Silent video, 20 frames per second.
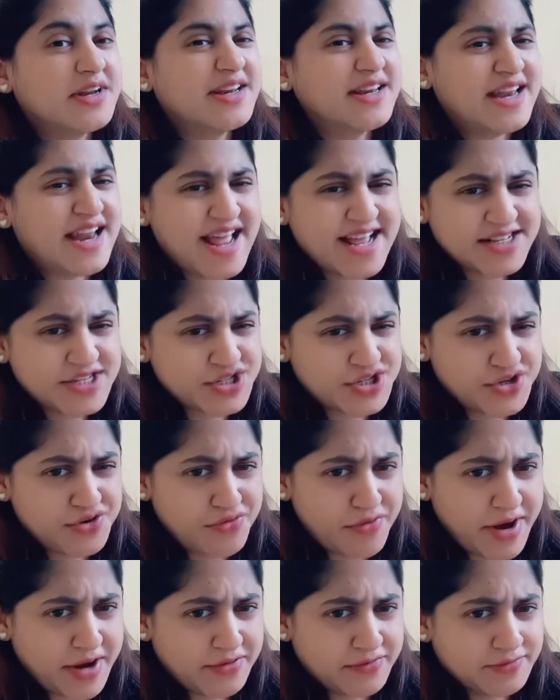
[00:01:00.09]
nasty
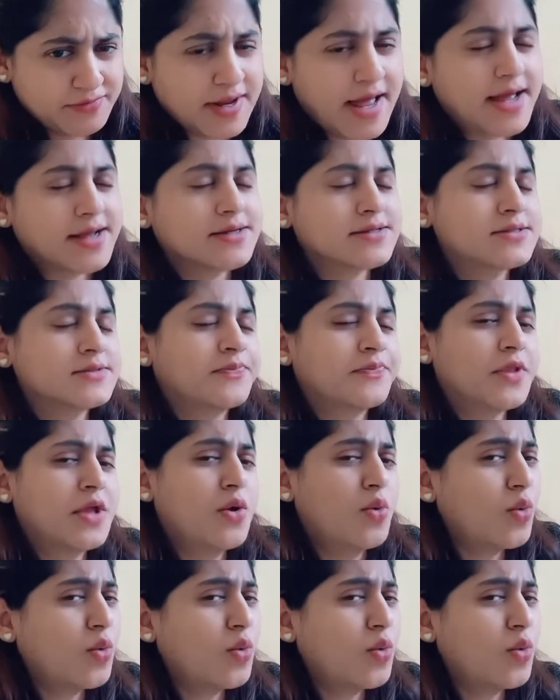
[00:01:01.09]
red flags.